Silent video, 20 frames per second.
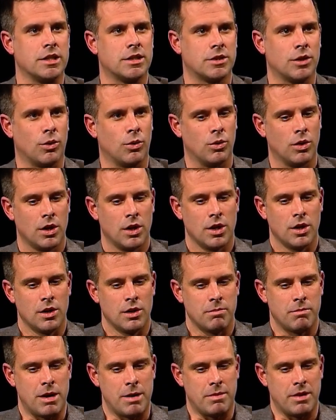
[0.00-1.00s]
So,
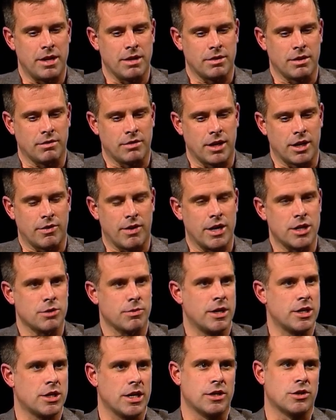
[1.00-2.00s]
maybe they, they, they
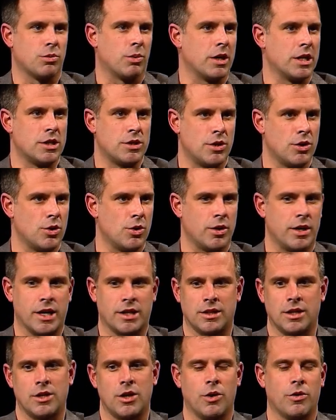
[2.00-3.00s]
graduate at 22 and
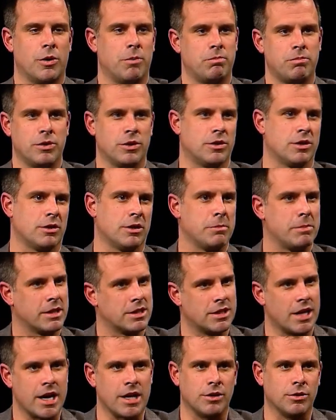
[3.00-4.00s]
next you know they're, they're the olympic
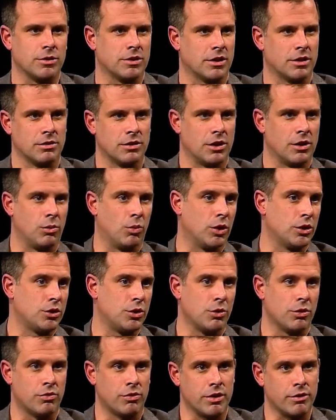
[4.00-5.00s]
cycles are, uh, you know one
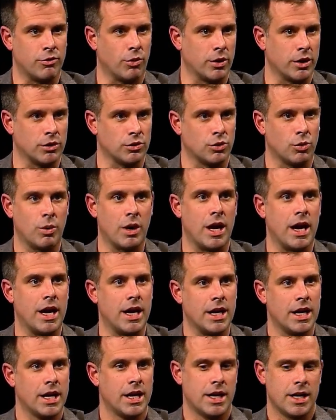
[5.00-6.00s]
two three four years
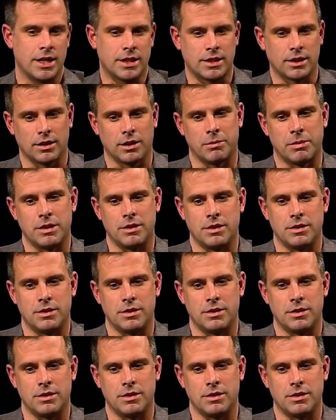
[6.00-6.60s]
away it's a little mm-hmm.